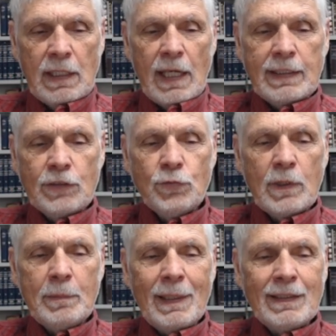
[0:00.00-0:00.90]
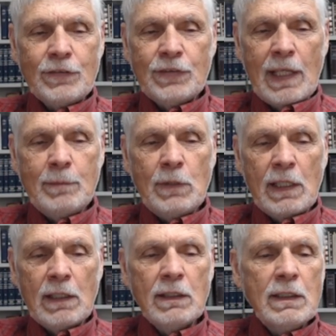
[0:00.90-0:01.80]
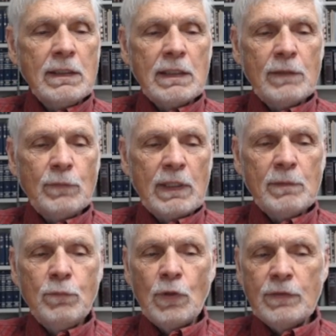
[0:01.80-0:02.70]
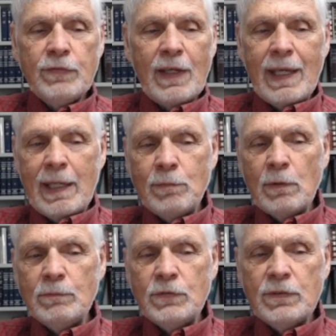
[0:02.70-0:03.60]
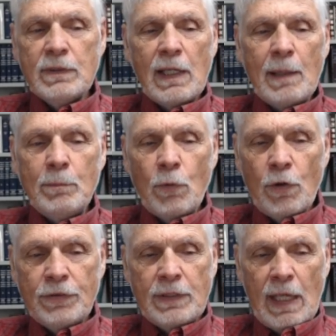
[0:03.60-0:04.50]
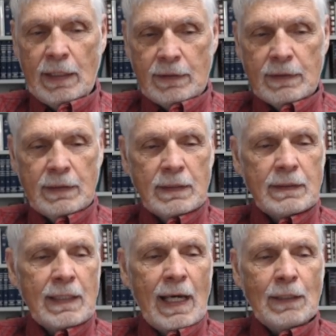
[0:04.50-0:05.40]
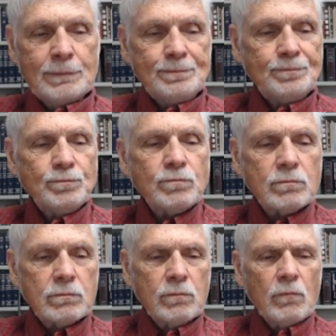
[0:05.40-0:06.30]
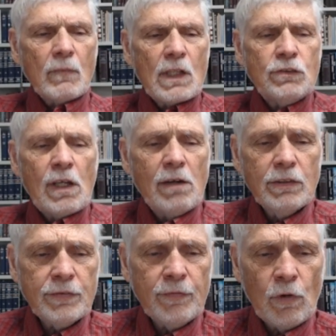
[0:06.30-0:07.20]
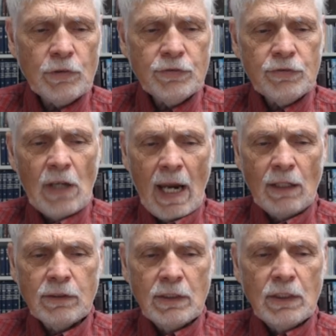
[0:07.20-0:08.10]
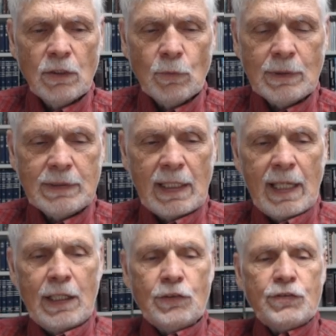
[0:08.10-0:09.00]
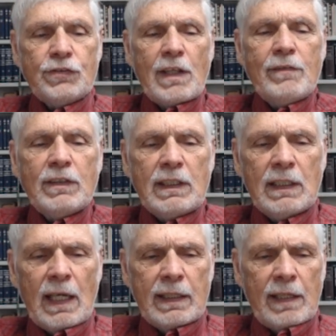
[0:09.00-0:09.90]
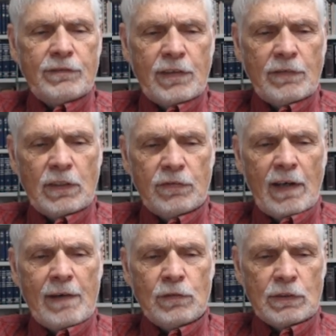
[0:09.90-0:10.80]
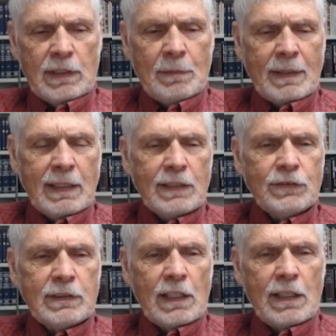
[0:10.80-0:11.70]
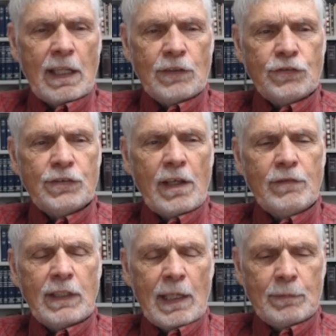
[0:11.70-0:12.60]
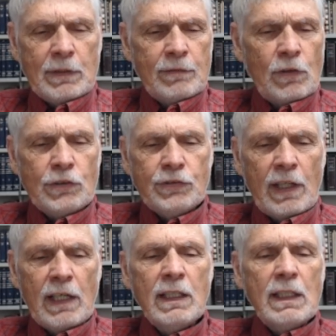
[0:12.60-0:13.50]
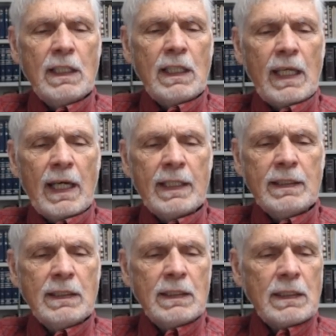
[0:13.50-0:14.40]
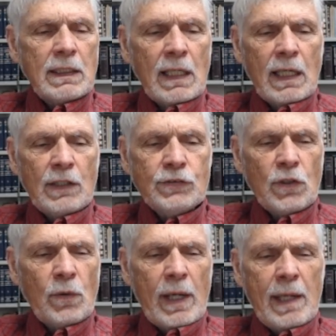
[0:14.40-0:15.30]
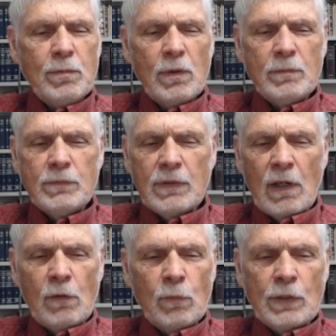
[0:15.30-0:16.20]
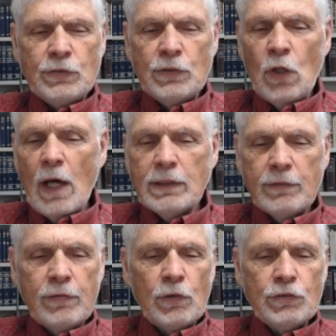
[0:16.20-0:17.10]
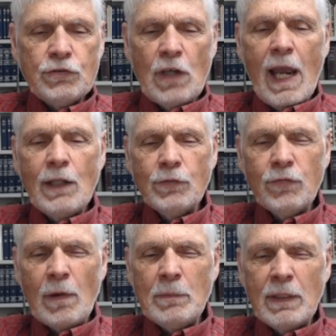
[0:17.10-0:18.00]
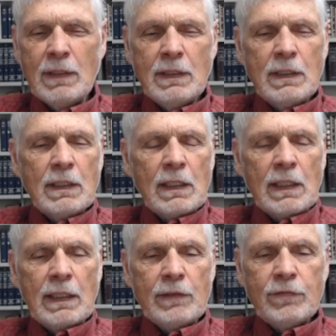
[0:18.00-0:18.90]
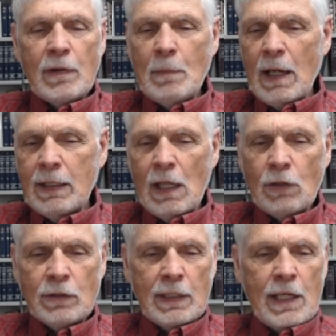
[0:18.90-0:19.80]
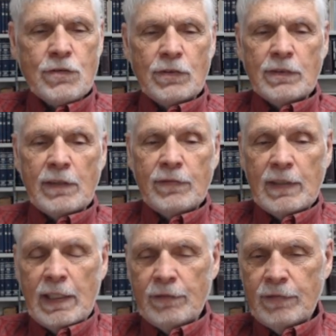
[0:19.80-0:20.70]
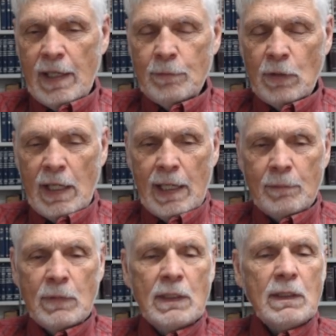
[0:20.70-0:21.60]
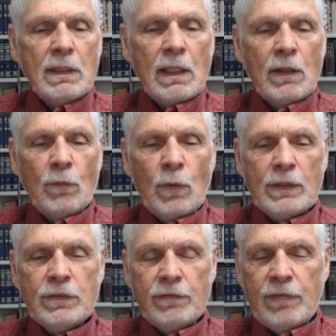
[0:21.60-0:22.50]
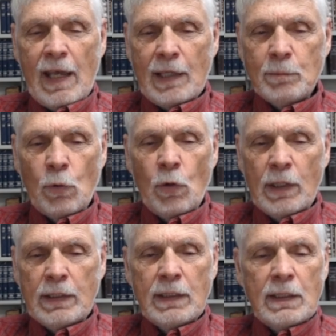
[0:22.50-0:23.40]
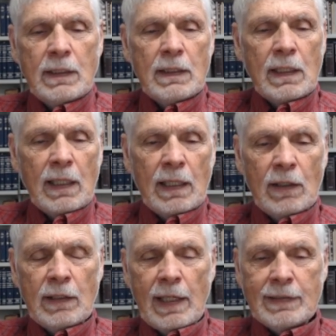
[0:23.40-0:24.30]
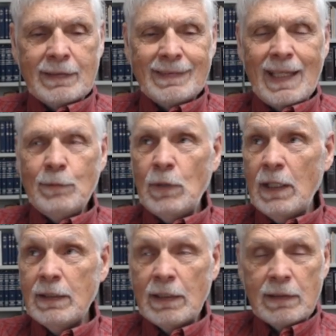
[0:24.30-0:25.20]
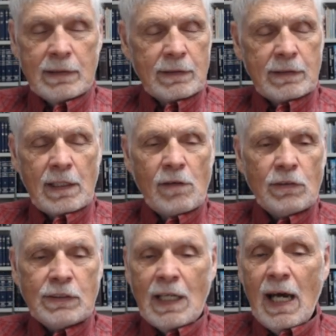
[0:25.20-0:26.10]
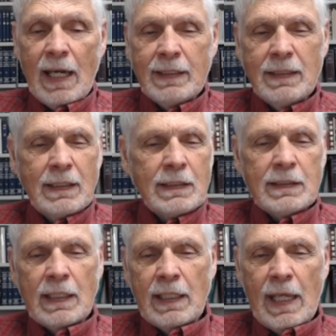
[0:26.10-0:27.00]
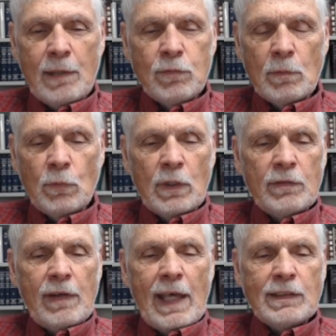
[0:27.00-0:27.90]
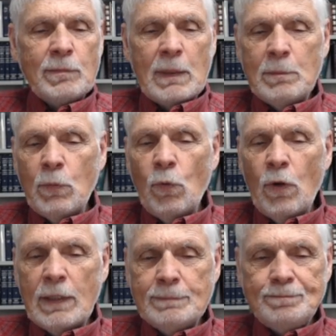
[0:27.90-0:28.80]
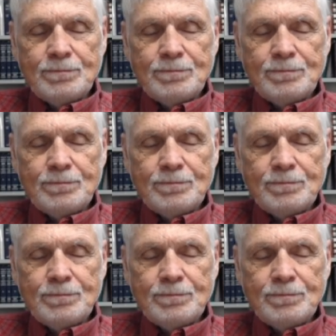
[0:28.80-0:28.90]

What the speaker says: And this would have been the same year that we can put for Abram's birth date. Now, Terah's first child was at age 70. I have 75 written here, but I think it's at age 70 up in the verse there. And so Abram was not the first child from our calculations. If Abraham was in fact born at the same year that Terah died, then Abram would have had to have been born